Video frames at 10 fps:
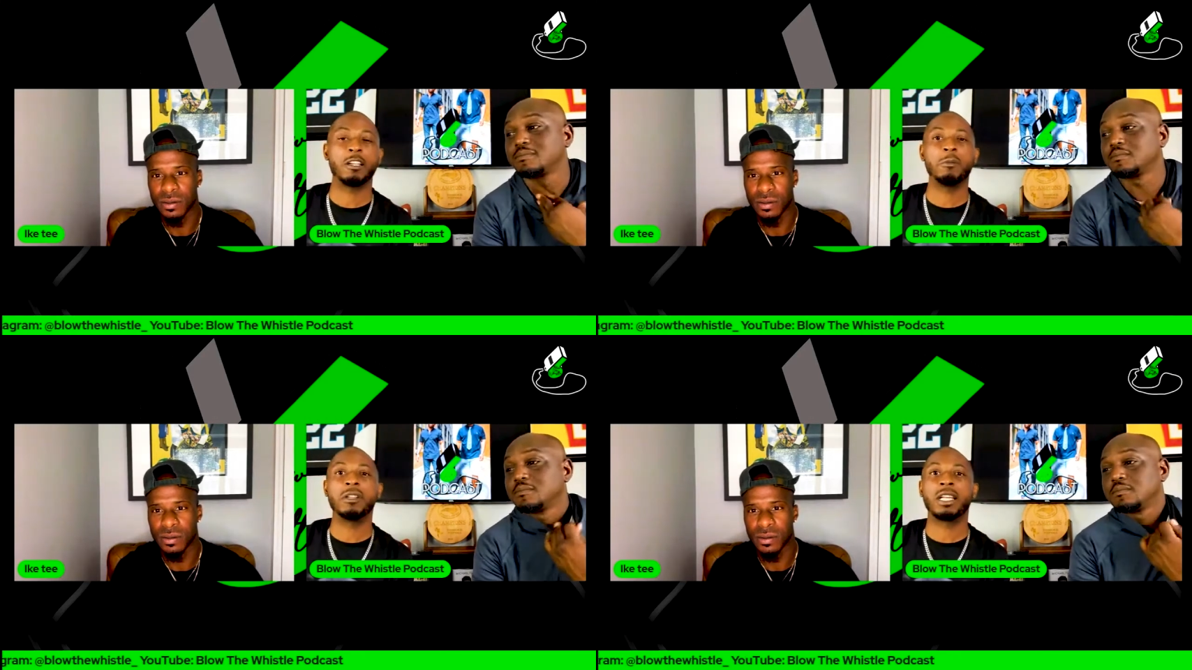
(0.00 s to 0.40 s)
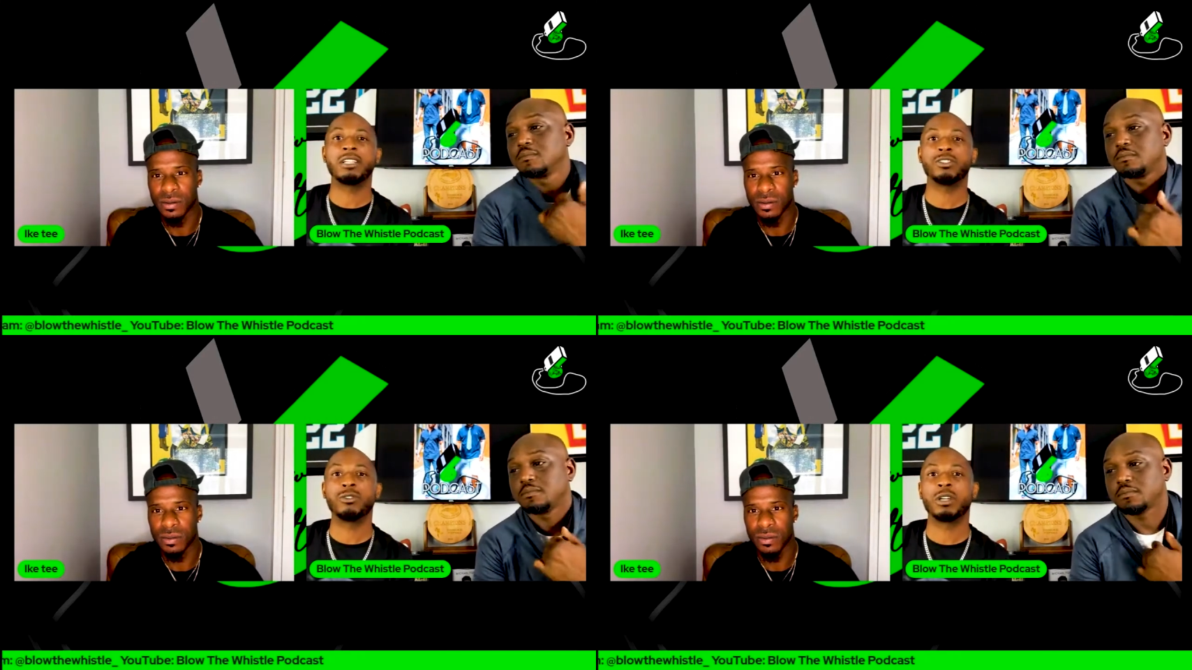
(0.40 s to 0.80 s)

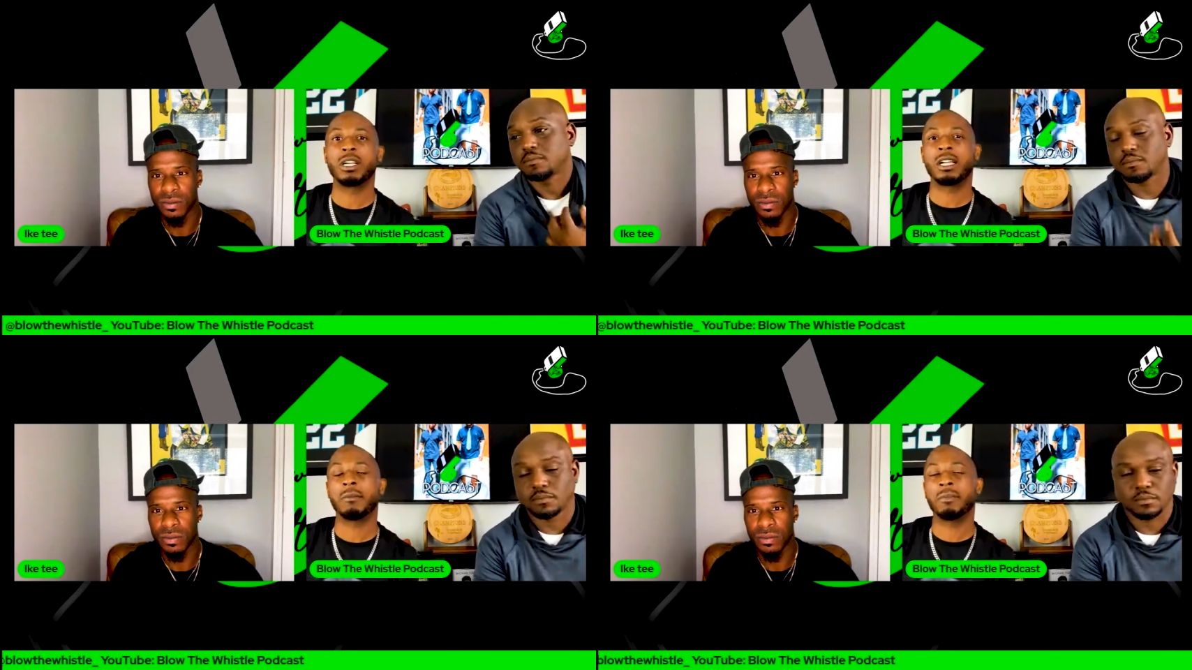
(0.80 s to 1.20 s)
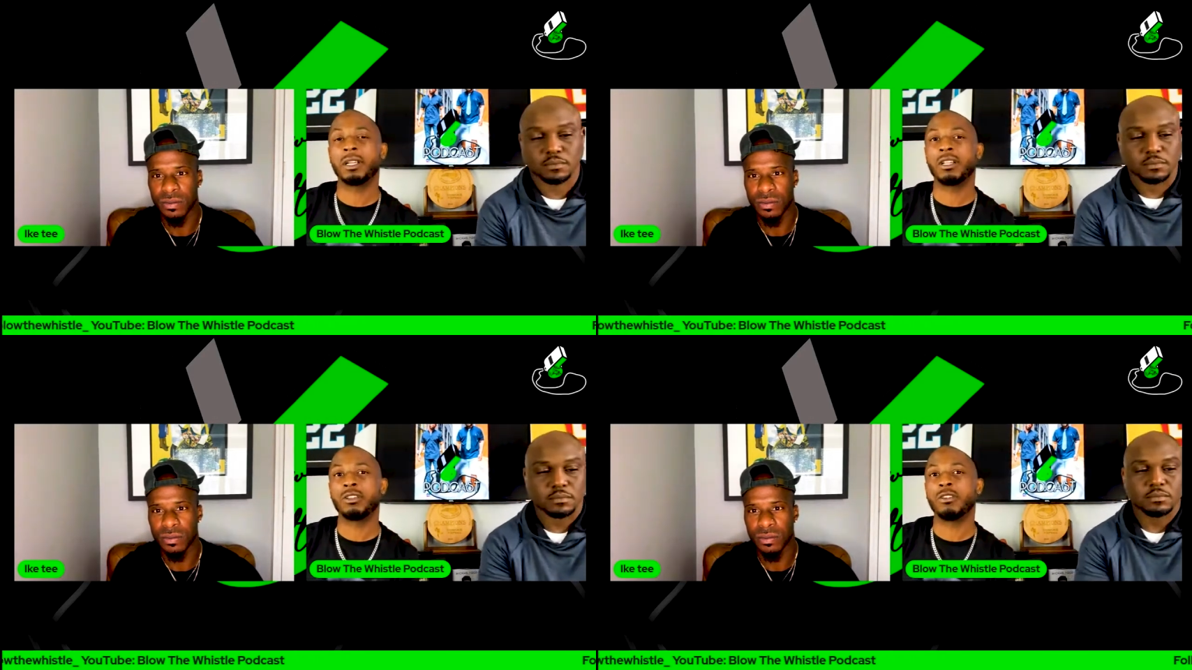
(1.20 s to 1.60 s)
Speaker 1: emulate you and kind of be
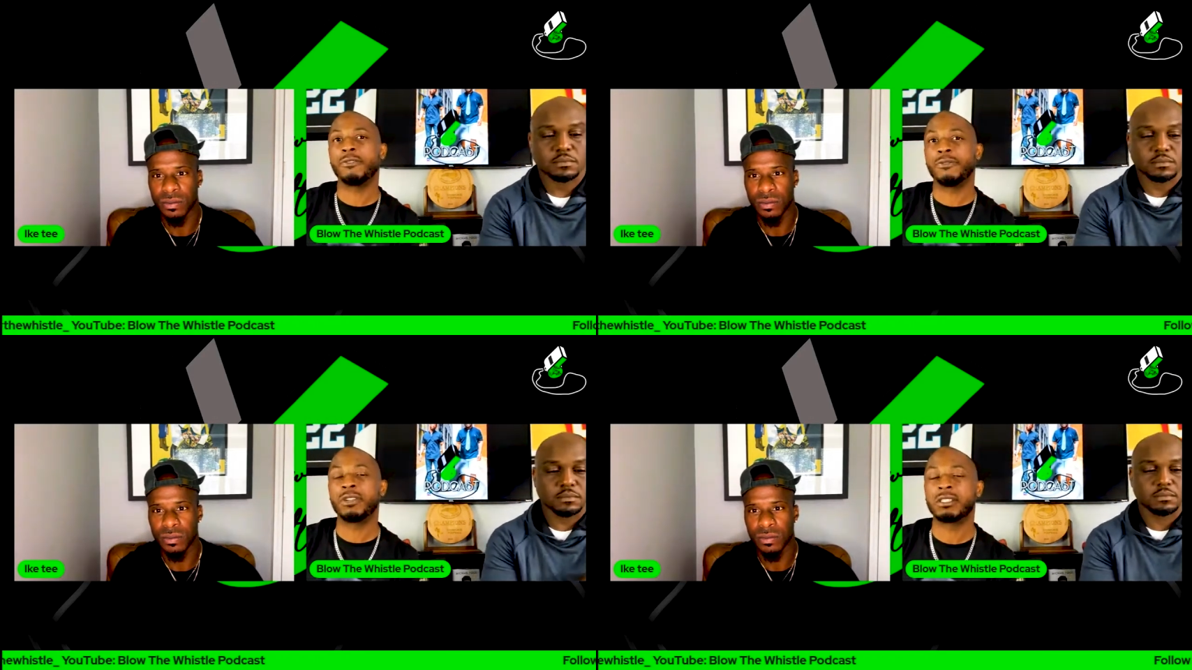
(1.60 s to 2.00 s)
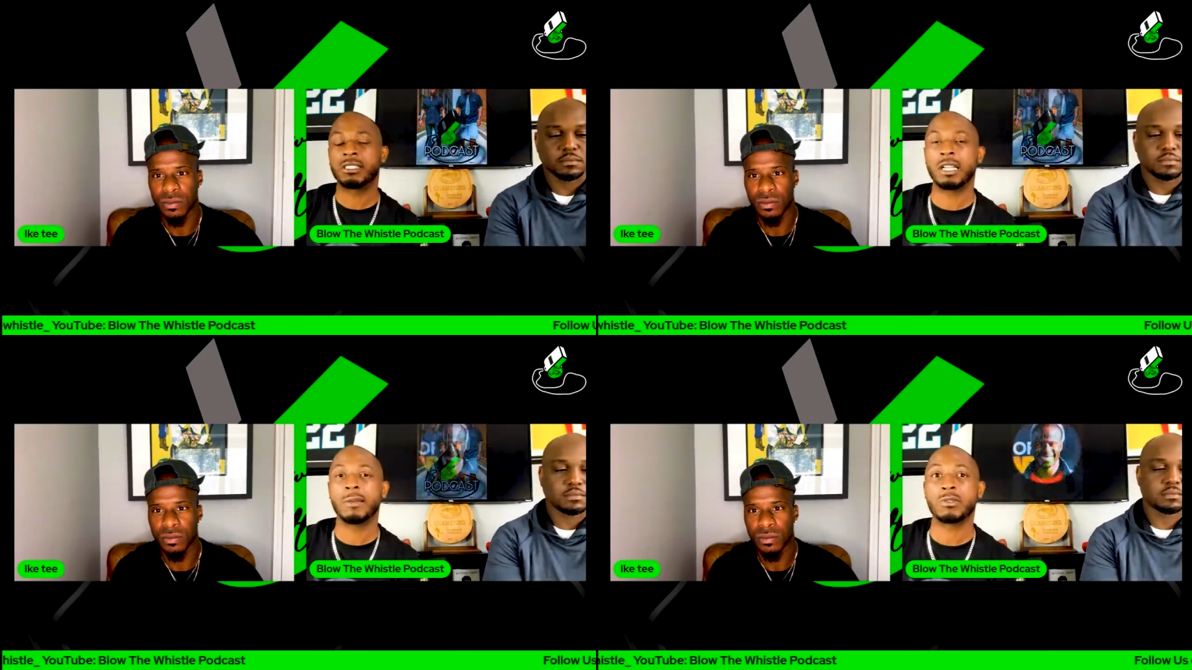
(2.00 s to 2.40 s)
in your
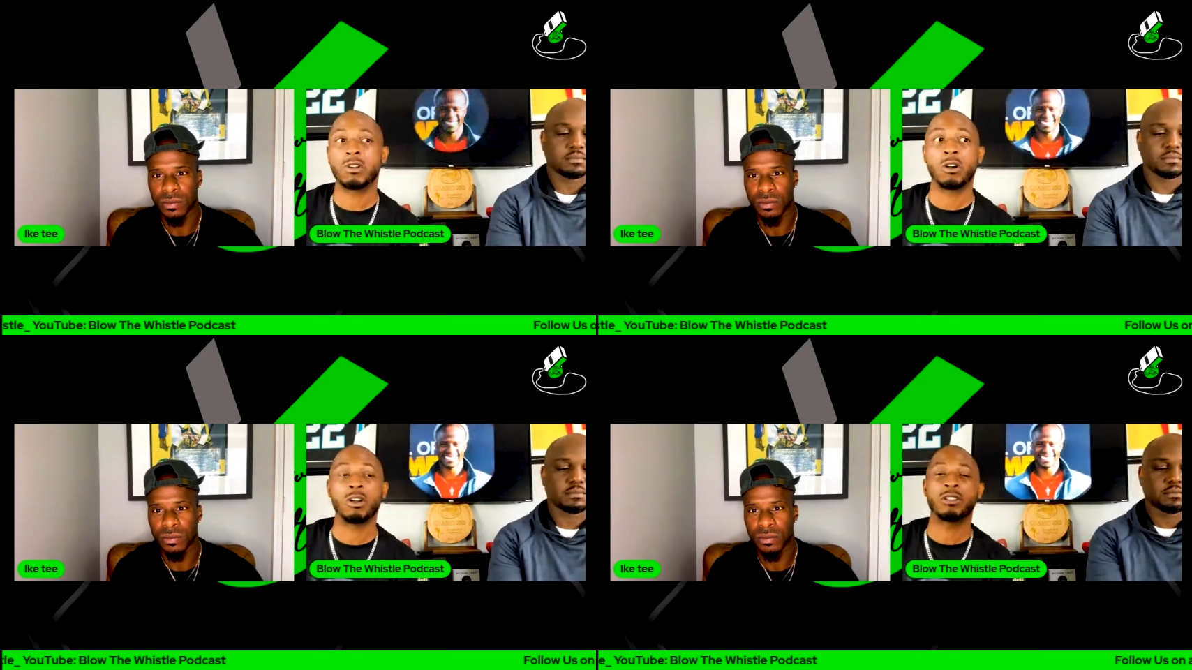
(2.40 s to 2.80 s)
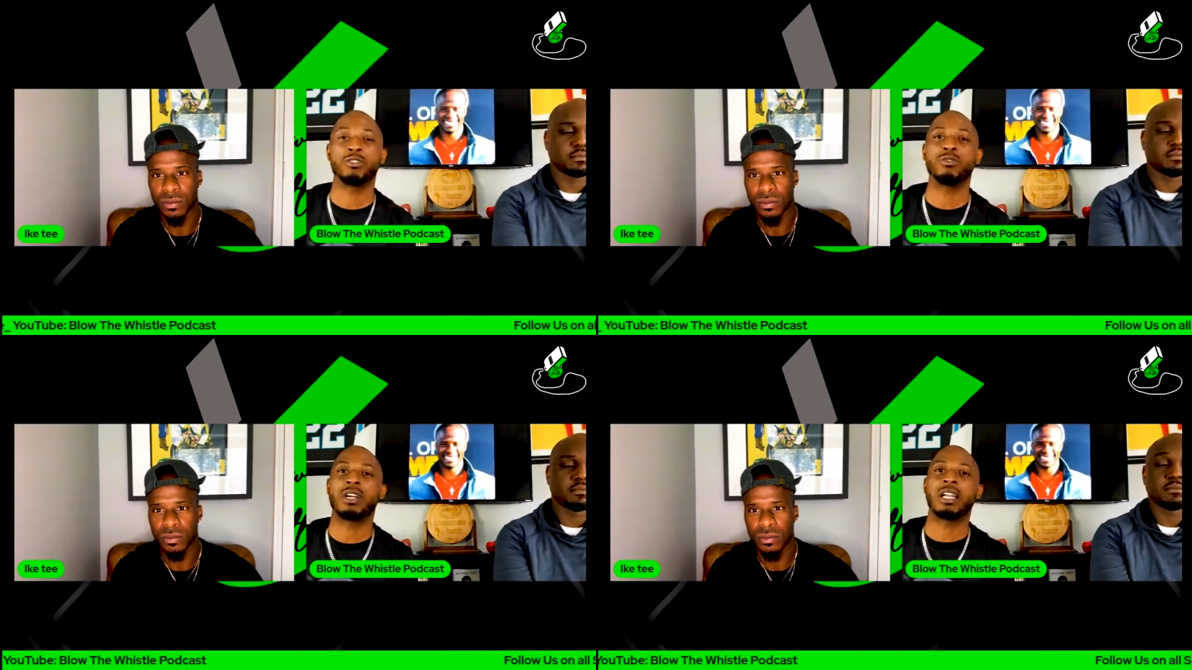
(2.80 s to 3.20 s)
footsteps, or
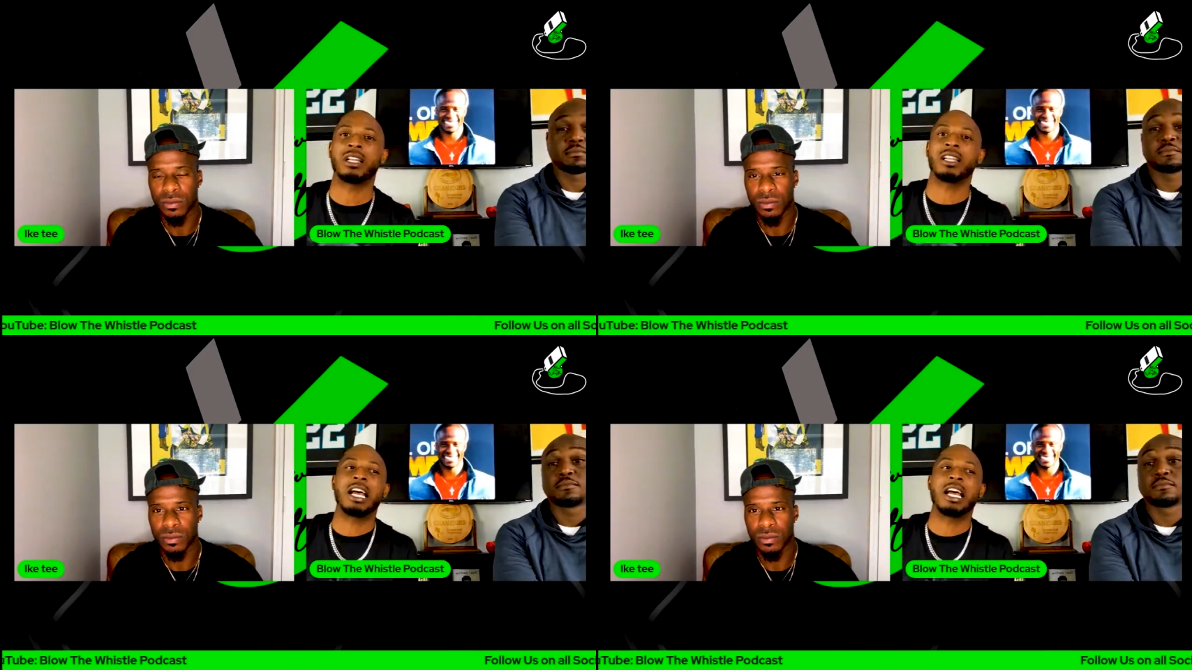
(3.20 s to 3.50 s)
you kind of